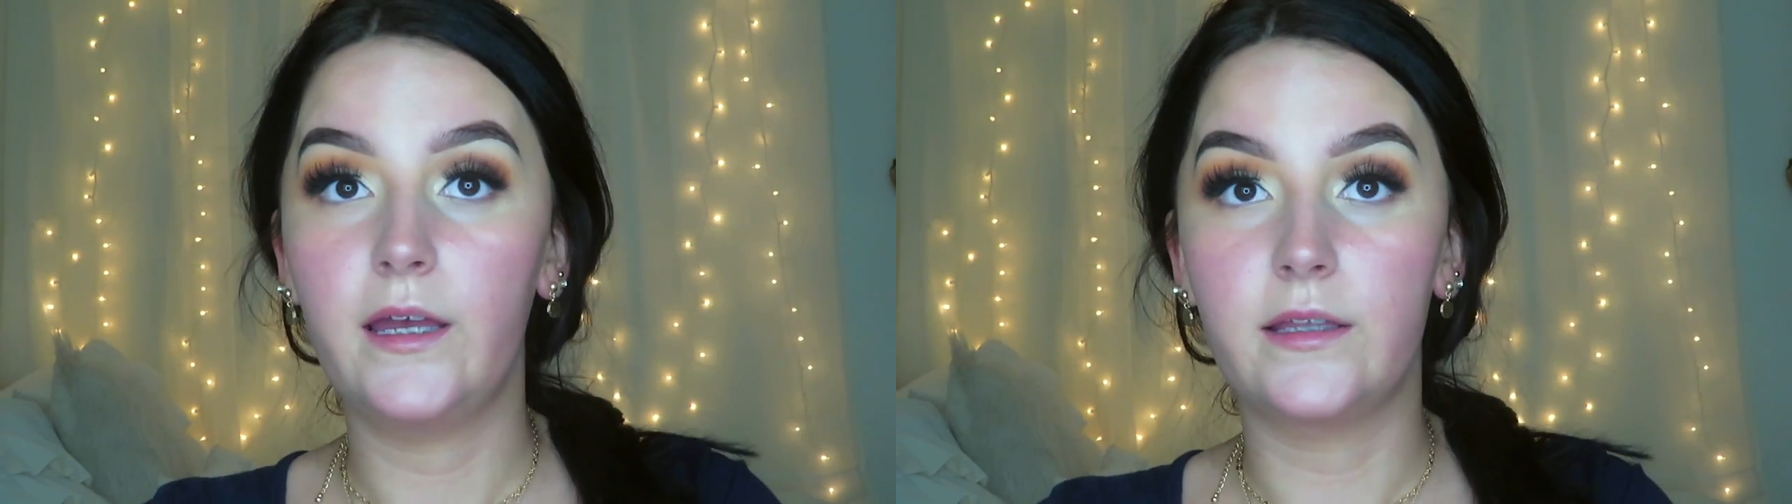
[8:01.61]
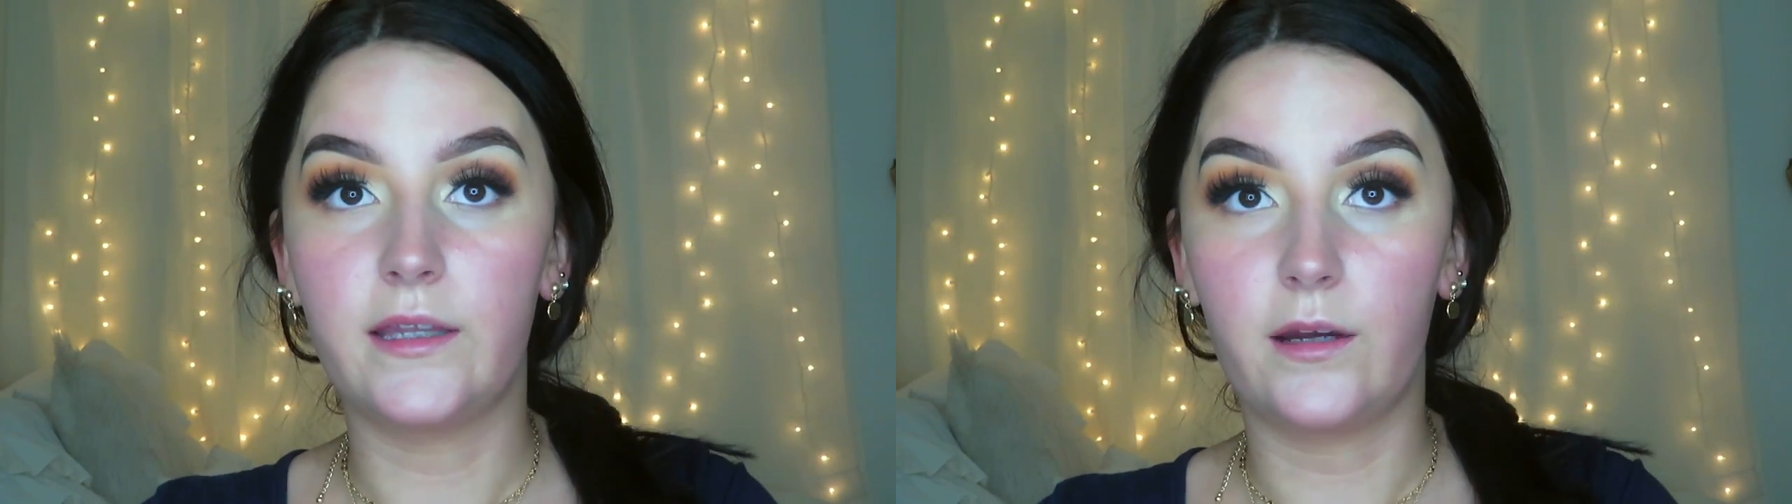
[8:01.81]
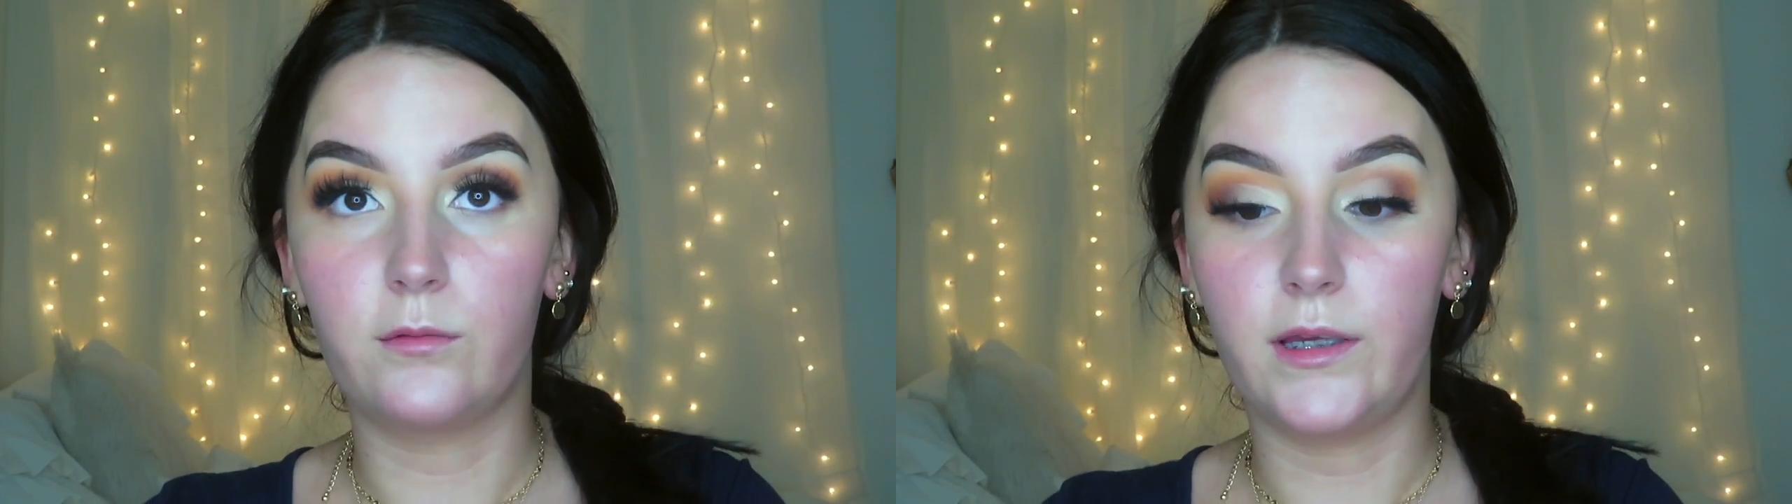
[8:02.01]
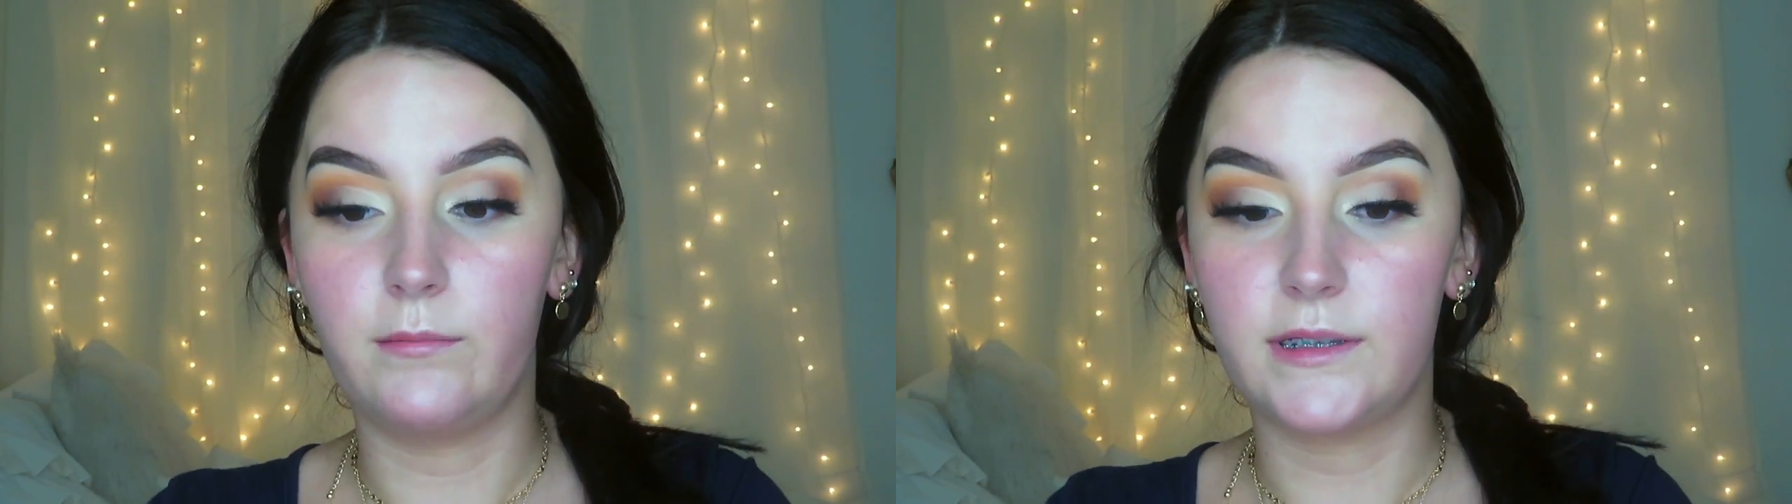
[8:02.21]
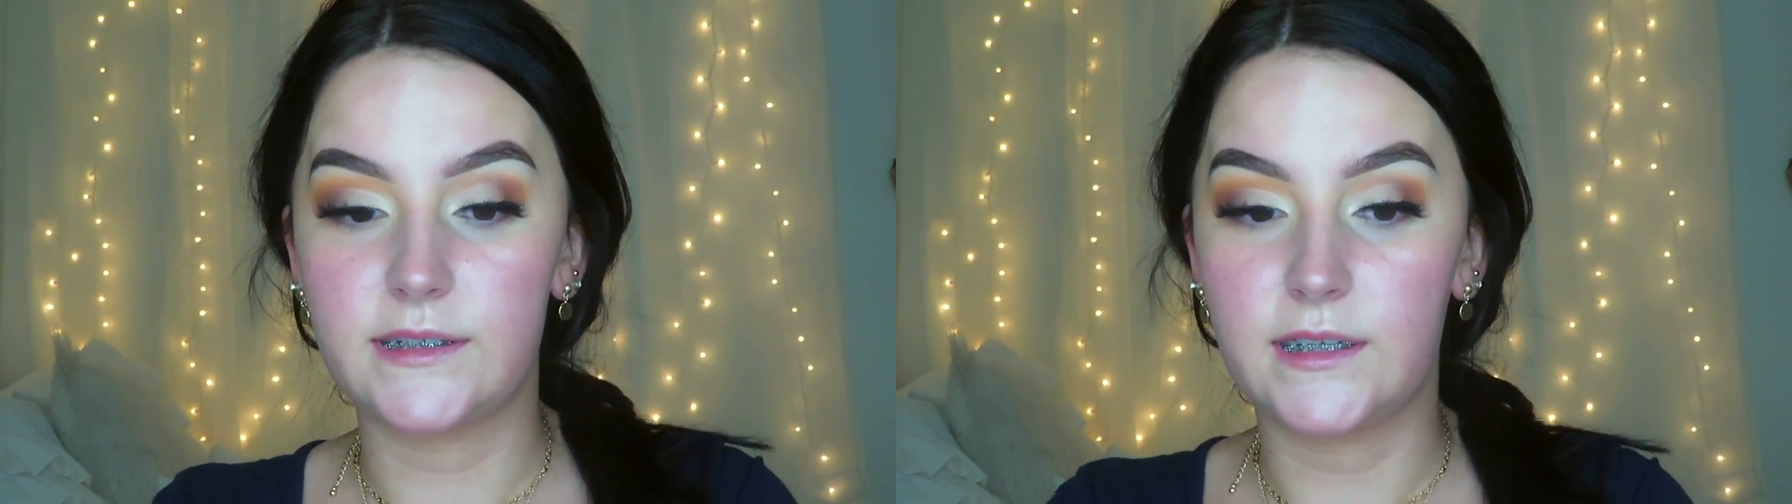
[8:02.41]
and that
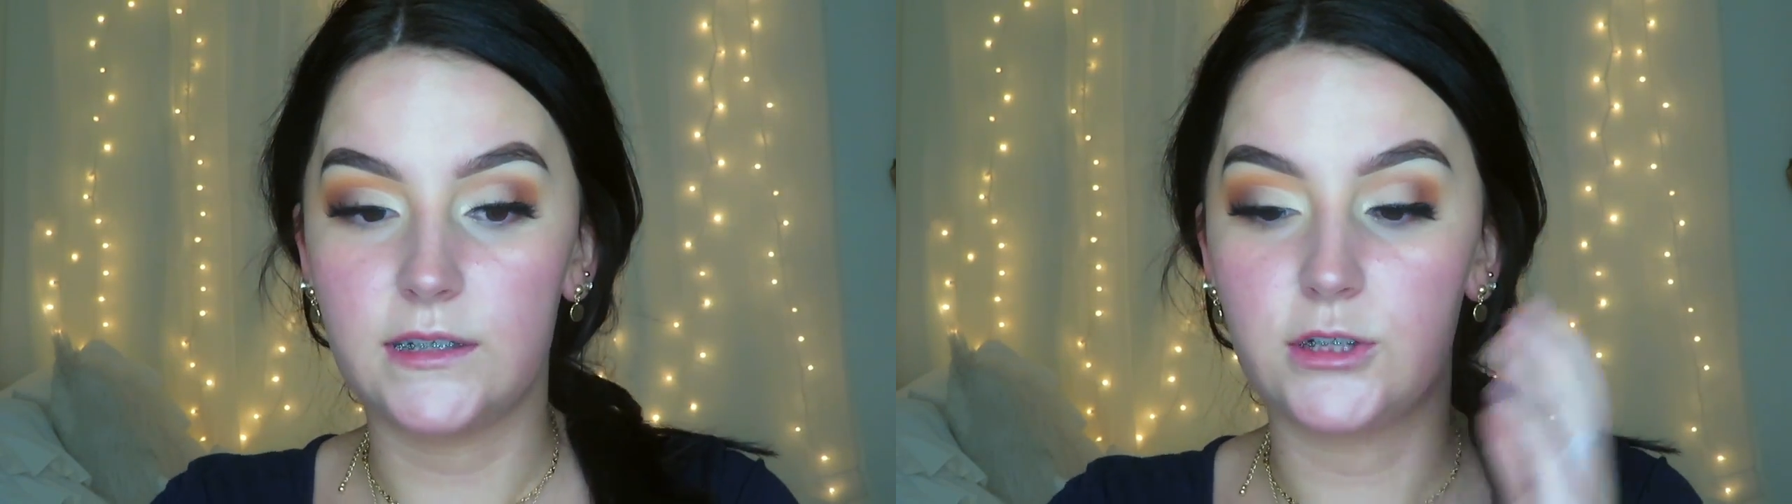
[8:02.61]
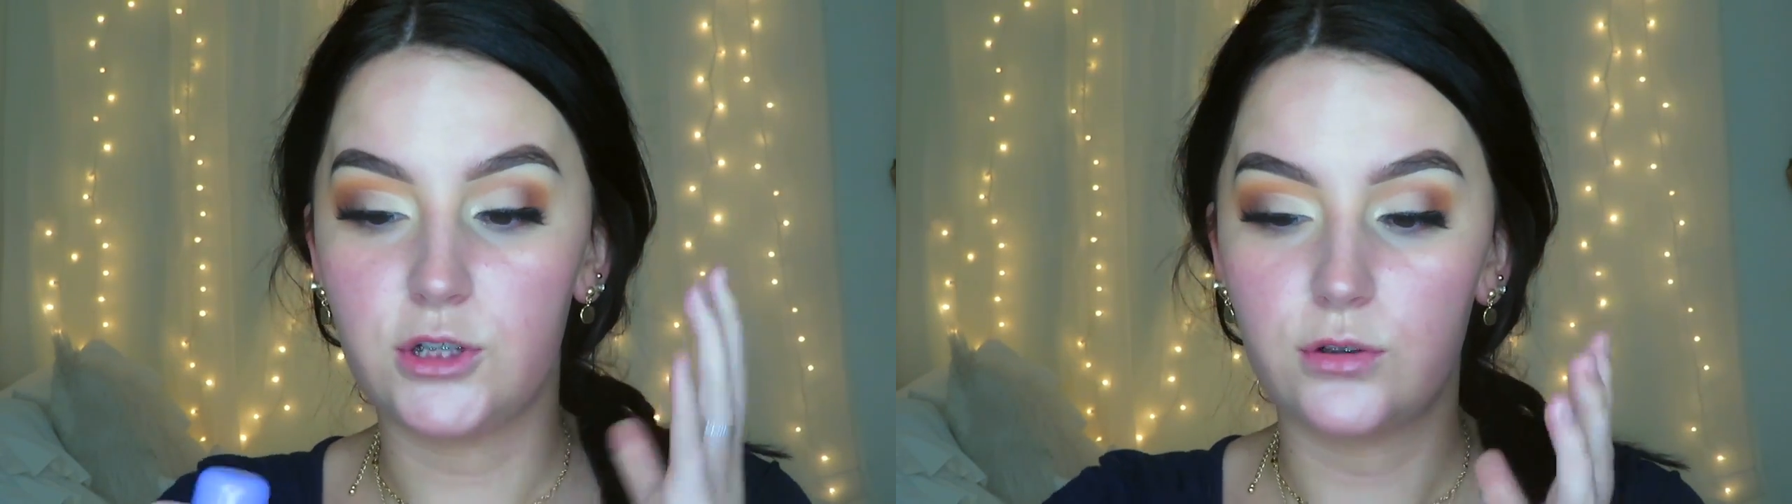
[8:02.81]
way my skin's